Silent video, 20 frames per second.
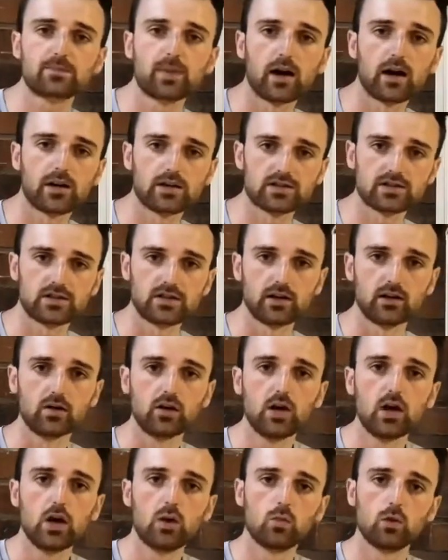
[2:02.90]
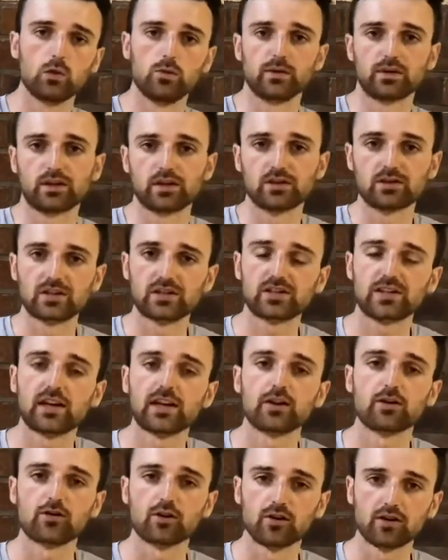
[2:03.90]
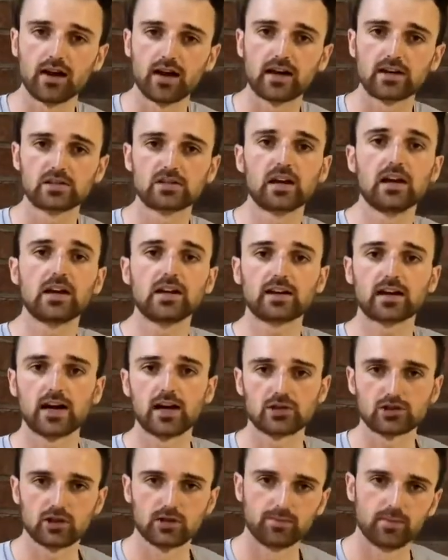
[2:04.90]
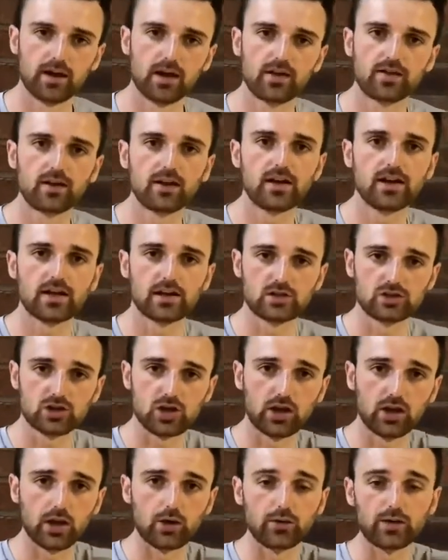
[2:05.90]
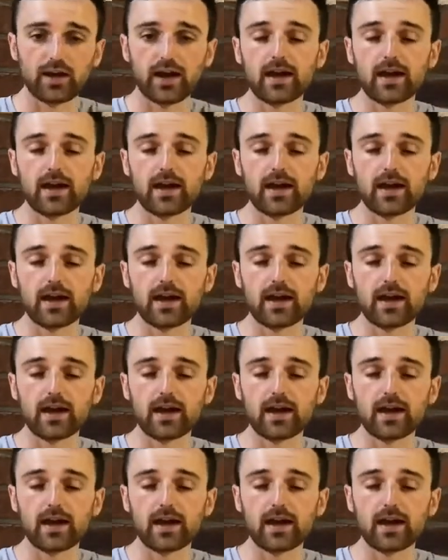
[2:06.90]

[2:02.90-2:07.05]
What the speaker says: part still where we could just kind of relax, catch our breath and chill out.